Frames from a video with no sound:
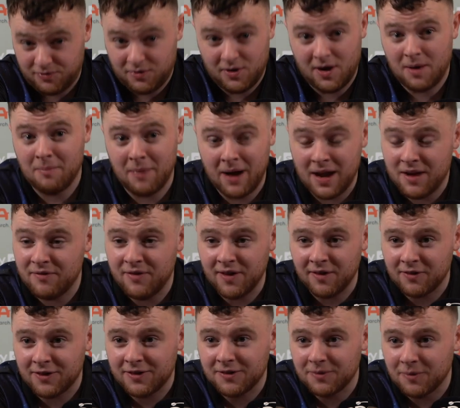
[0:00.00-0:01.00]
in my
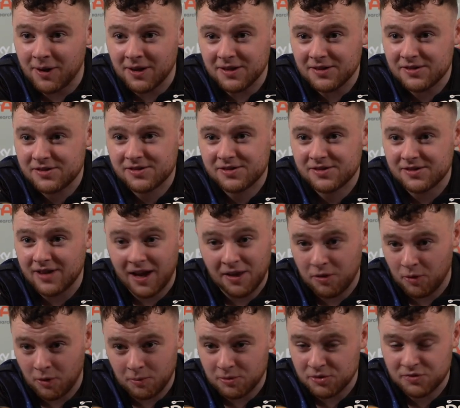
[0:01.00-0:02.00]
favour, which I
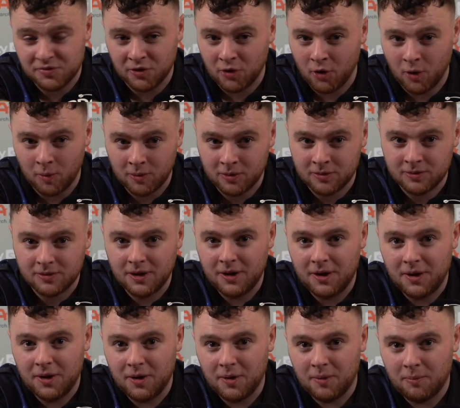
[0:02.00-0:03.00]
thought was phenomenal,
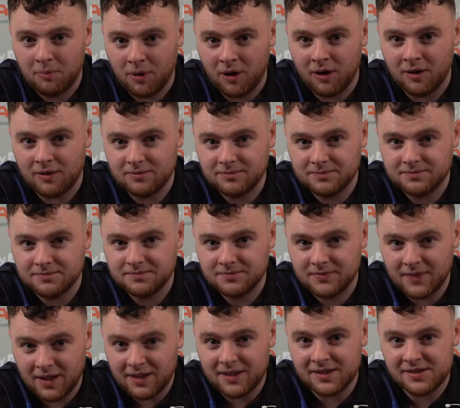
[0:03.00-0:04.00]
but
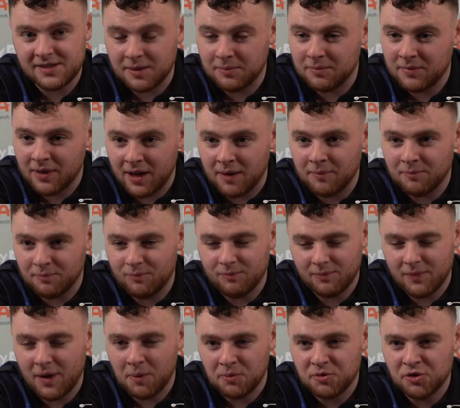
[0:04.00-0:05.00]
at the same time,
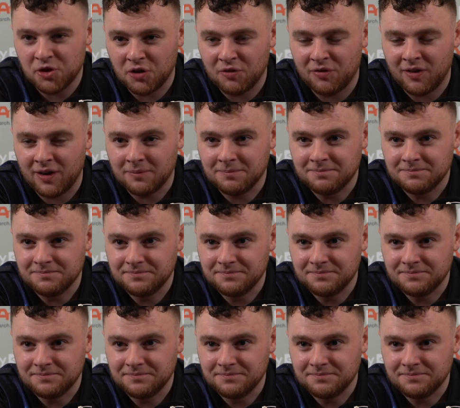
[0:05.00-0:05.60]
it was a good feeling.